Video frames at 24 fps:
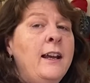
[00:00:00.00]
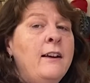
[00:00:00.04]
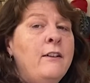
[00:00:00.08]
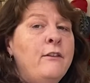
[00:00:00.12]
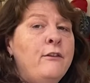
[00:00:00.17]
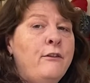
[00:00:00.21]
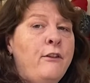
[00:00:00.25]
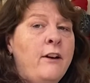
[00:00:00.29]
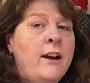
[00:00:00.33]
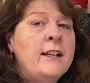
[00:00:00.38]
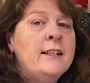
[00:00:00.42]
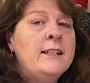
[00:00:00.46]

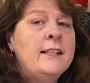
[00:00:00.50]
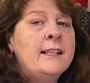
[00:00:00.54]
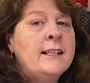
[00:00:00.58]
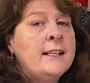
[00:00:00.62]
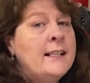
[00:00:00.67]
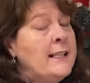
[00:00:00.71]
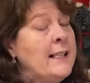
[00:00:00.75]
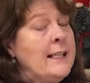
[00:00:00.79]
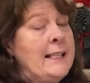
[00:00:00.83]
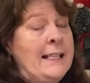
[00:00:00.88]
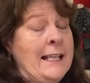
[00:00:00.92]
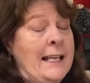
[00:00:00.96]
Francis
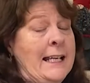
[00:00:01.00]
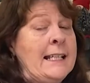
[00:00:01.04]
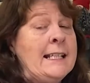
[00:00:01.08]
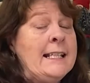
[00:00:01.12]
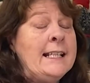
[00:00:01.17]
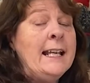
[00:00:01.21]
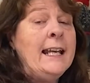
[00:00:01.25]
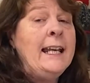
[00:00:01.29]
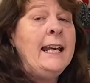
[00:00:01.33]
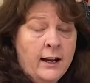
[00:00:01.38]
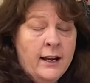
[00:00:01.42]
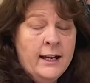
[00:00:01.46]
of
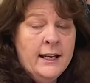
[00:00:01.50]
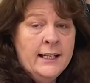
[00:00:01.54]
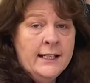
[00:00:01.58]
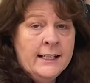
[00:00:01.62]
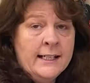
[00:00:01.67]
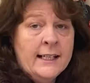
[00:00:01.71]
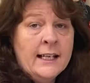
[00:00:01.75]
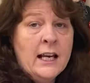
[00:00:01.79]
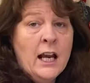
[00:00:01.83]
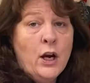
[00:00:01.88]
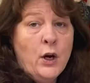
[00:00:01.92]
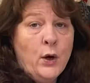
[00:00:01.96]
Assisi
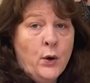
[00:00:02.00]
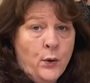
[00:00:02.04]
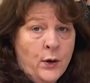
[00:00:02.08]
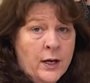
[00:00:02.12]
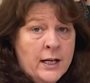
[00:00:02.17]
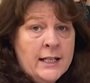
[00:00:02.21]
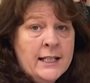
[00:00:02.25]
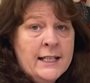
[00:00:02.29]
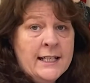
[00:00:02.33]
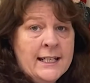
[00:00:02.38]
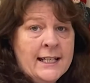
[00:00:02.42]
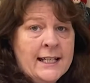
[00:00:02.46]
is
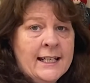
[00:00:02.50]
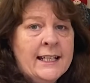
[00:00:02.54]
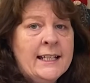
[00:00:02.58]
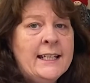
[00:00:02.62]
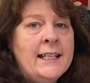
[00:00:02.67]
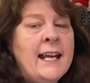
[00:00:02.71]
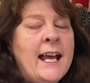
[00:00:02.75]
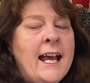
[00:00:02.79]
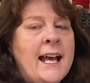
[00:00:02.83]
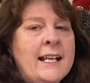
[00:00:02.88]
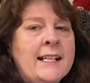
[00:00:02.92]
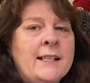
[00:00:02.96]

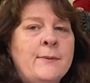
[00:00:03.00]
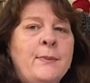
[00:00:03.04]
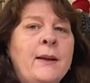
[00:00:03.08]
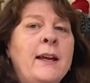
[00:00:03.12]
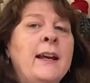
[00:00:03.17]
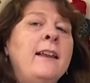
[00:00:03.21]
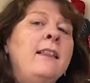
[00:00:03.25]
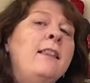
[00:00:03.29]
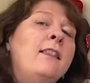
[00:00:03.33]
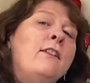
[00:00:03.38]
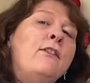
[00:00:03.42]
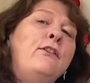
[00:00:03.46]
credited as
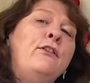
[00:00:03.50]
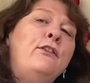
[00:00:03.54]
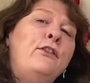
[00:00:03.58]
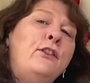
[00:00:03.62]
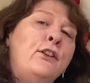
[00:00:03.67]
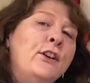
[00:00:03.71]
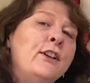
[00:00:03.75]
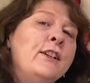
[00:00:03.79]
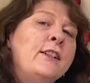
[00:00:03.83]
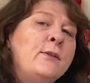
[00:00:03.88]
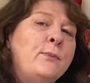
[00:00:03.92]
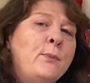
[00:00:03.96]
being the
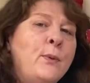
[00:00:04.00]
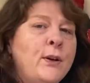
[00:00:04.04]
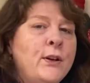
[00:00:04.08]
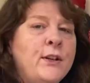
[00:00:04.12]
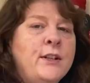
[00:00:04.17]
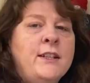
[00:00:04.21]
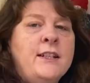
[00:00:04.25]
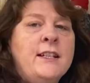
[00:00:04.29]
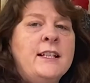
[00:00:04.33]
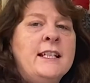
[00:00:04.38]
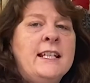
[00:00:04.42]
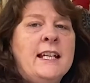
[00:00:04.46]
first
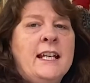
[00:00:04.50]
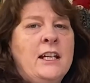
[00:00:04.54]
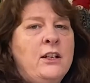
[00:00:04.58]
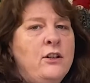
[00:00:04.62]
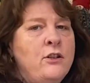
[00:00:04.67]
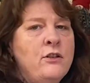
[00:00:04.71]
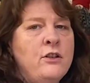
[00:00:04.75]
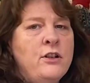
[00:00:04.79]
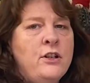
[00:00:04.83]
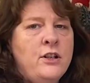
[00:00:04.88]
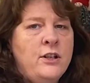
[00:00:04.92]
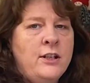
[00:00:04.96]
person to
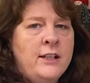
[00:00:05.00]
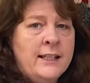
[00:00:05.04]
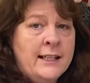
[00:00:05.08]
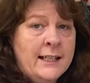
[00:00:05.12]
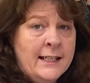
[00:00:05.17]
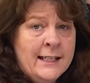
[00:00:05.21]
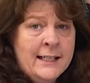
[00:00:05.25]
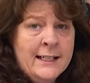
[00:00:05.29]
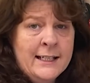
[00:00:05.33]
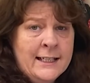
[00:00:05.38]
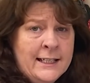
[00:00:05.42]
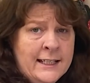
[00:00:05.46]
introduce a
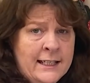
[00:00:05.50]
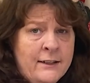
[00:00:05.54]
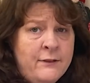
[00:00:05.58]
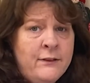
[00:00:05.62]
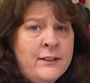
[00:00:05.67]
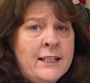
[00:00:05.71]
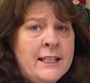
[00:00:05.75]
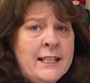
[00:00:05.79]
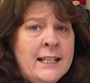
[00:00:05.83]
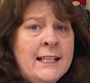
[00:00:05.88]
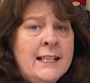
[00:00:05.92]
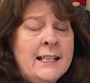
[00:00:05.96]

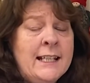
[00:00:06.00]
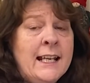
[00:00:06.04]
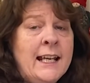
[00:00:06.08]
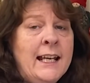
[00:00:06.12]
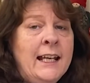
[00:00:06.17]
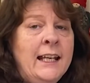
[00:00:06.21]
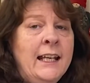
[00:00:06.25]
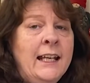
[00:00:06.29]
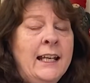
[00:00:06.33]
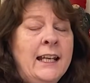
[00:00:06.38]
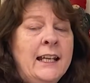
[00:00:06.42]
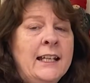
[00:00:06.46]
nativity
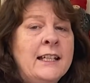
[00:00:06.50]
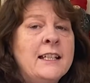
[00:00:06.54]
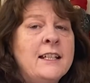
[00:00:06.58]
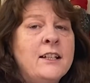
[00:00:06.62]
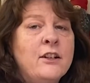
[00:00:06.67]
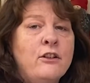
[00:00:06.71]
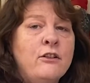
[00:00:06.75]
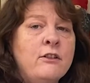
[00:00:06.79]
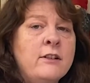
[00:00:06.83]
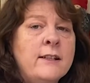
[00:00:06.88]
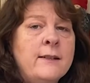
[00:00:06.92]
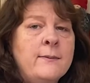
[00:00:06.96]
scene
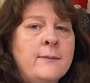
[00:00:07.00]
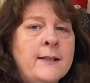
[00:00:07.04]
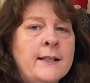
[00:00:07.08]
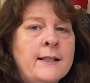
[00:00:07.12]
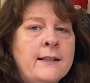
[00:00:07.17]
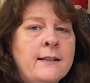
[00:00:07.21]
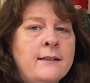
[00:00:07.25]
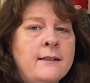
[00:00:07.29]
into Christmas?